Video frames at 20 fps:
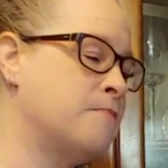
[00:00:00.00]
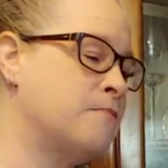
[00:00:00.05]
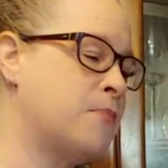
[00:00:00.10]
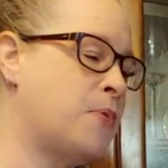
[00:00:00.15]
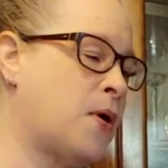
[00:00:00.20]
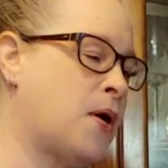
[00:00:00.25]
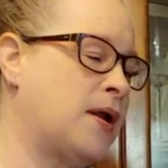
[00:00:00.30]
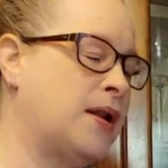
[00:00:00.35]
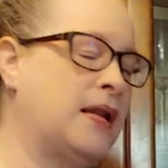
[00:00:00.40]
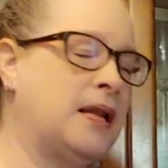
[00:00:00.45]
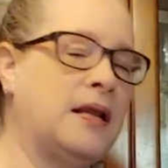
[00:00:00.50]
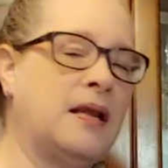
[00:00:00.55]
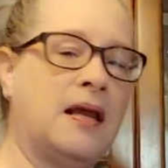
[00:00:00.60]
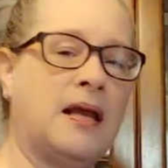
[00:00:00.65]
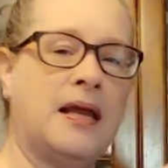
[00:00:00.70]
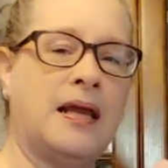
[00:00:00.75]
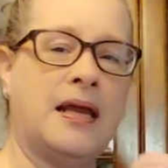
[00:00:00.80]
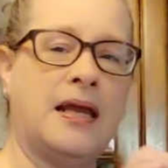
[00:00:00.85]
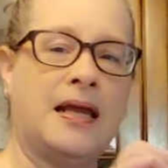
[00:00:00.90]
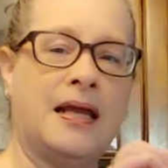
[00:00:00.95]
But
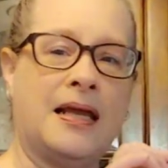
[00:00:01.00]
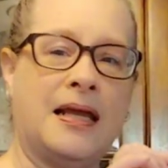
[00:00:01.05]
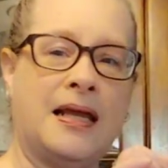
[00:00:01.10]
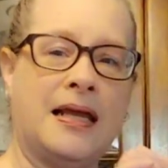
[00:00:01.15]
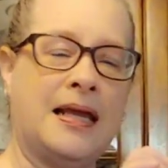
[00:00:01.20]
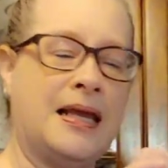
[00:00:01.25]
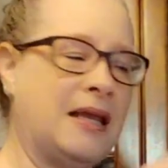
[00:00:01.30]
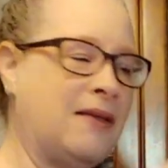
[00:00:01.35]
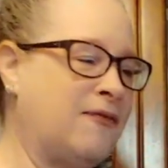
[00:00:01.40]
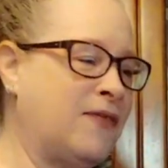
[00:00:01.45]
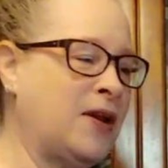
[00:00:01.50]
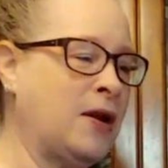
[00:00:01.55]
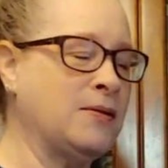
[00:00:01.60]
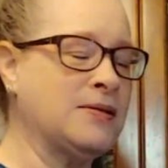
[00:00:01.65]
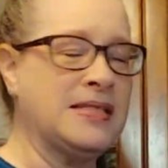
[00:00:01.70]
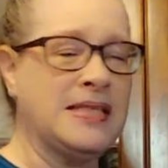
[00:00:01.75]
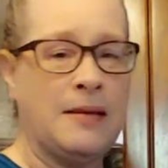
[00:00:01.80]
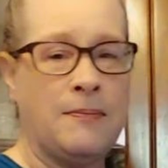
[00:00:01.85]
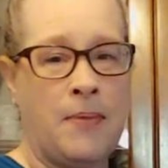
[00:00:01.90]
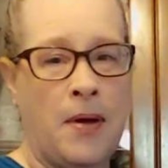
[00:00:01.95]
if you
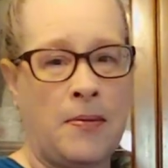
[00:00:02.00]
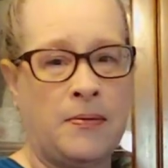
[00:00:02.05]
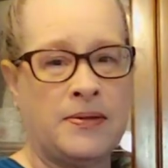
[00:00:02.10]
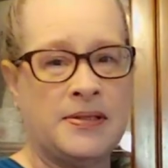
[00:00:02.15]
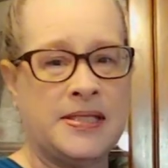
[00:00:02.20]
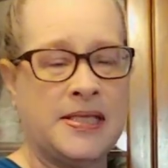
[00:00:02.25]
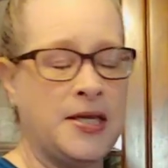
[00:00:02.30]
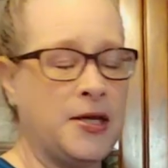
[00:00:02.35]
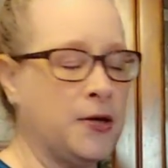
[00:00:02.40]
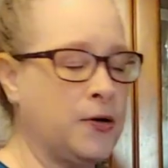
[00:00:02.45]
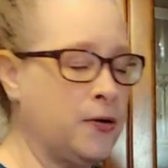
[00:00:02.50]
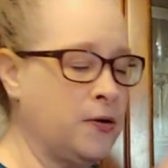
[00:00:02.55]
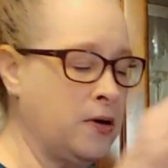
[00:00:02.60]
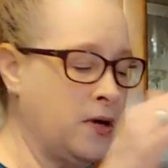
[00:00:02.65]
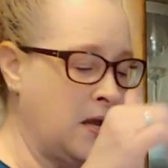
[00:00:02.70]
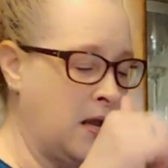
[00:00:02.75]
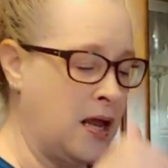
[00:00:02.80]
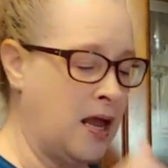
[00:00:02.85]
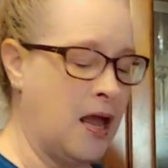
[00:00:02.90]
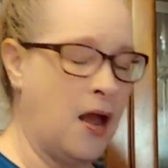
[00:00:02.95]
don't see bubbles here,
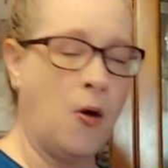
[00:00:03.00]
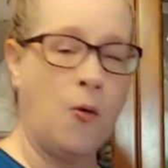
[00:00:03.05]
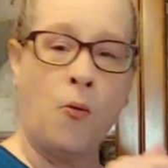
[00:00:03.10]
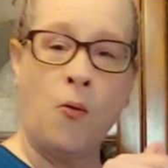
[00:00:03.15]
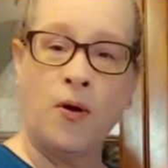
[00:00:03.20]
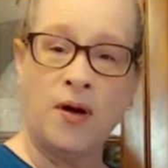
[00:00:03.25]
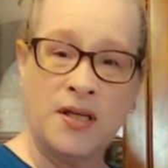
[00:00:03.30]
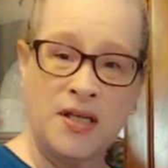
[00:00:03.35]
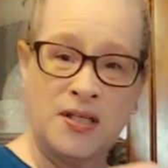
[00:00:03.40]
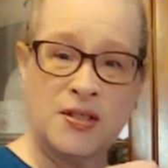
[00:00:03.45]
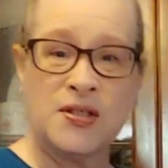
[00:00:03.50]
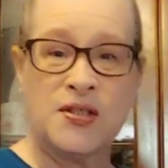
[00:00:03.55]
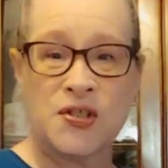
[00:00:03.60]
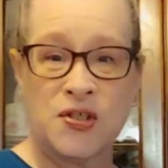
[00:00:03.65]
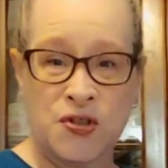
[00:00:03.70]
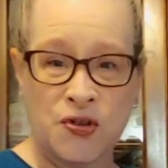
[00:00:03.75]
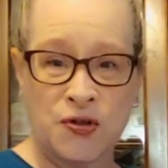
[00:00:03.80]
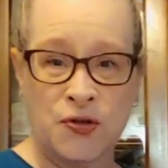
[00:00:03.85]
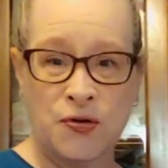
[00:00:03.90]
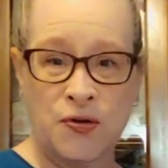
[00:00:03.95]
when you
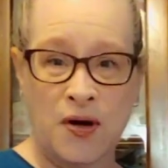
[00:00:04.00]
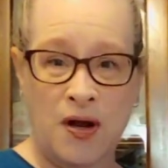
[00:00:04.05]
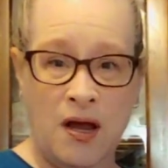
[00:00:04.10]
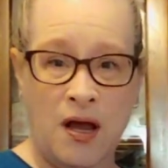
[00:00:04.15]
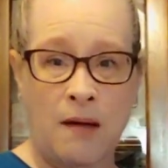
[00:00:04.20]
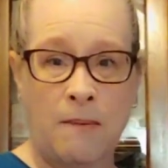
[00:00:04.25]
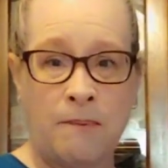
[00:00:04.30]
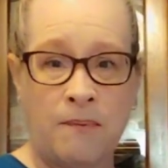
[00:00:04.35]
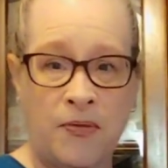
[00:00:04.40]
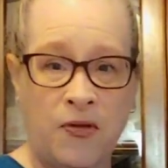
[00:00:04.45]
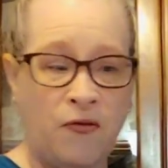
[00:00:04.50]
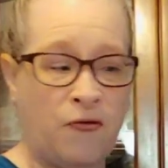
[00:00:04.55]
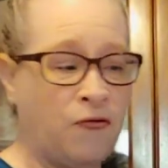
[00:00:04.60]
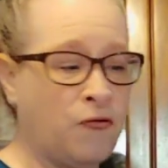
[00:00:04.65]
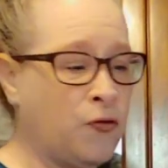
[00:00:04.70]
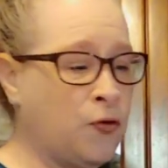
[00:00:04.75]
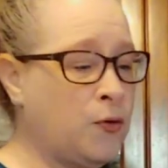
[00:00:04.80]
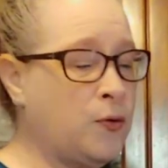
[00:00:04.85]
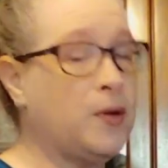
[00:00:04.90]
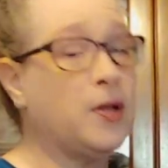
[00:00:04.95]
stir up the
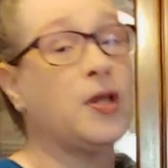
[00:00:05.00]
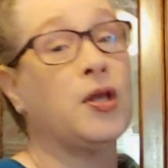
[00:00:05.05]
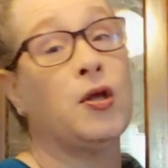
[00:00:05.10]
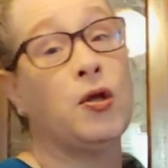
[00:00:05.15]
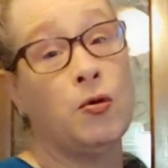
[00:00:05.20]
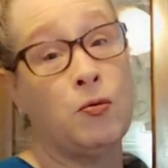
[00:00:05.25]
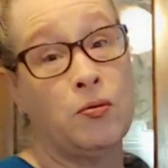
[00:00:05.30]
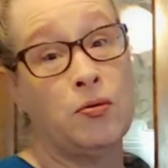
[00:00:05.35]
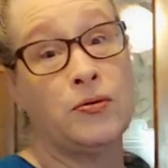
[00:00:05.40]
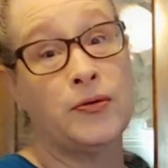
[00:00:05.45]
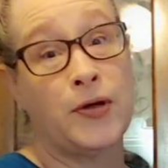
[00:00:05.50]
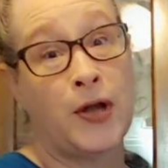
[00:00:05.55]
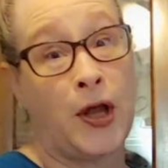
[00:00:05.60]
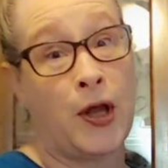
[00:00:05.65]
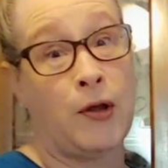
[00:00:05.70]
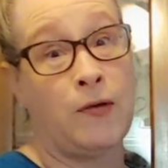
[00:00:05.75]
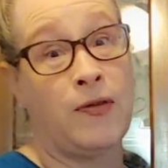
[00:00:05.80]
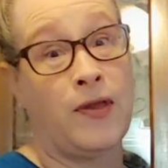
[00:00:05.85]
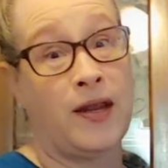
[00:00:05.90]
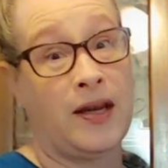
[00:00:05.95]
fruit, you will
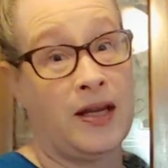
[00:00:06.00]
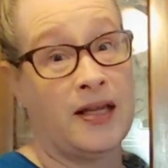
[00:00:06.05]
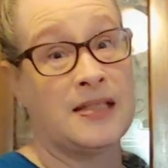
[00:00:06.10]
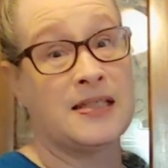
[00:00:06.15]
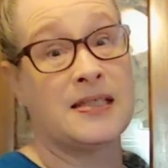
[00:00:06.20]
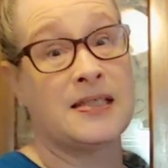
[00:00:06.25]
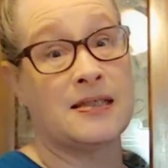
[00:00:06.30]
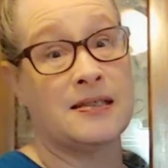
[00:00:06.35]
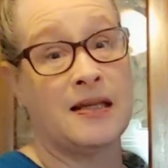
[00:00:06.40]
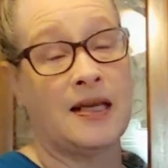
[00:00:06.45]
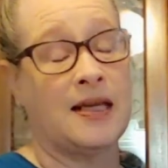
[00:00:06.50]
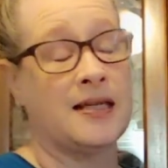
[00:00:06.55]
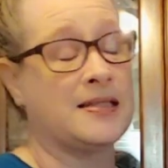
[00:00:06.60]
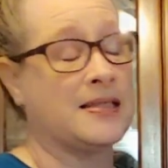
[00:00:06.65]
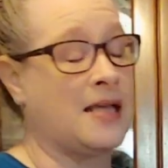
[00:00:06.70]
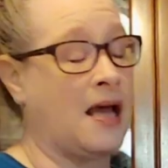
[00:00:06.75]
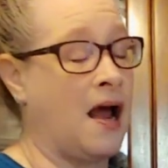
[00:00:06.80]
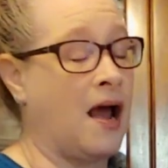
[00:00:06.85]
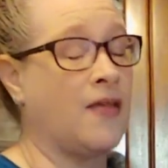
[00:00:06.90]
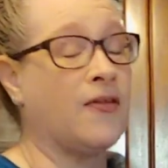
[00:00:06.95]
know that
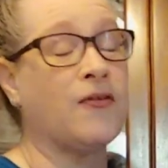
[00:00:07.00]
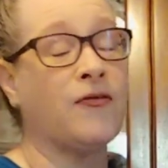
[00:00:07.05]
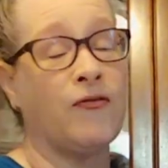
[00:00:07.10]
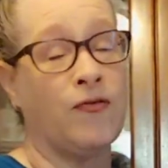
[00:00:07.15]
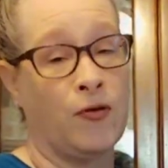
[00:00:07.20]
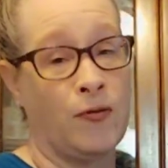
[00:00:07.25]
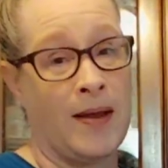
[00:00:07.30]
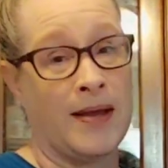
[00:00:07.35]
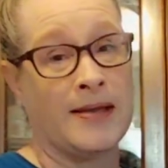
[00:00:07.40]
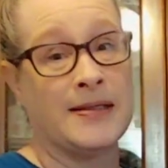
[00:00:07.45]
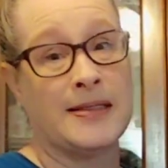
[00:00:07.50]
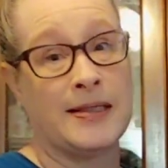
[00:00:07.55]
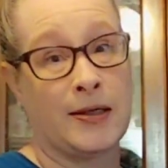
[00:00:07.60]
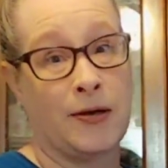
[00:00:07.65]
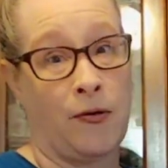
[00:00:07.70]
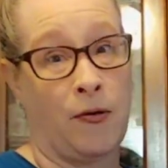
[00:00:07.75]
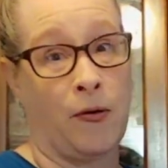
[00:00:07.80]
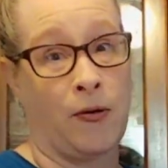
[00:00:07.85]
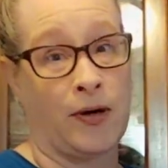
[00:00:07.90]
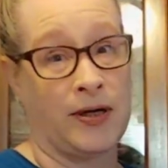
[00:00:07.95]
it's either
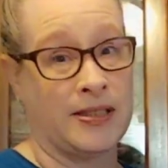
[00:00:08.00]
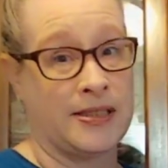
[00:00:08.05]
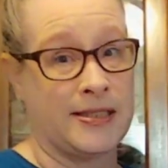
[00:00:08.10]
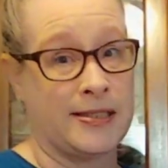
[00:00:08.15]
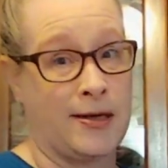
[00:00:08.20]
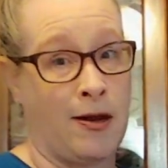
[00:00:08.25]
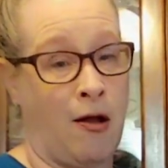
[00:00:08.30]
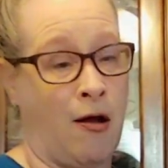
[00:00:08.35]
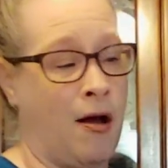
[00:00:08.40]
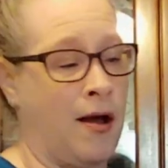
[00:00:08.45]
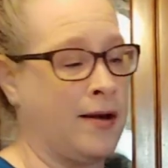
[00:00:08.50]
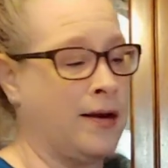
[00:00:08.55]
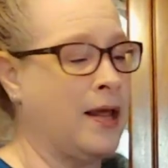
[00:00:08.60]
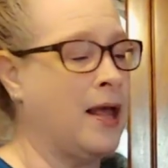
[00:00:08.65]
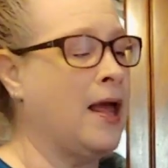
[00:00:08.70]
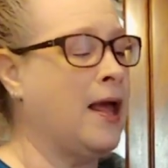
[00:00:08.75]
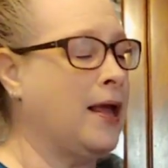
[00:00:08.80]
fermenting or it's not.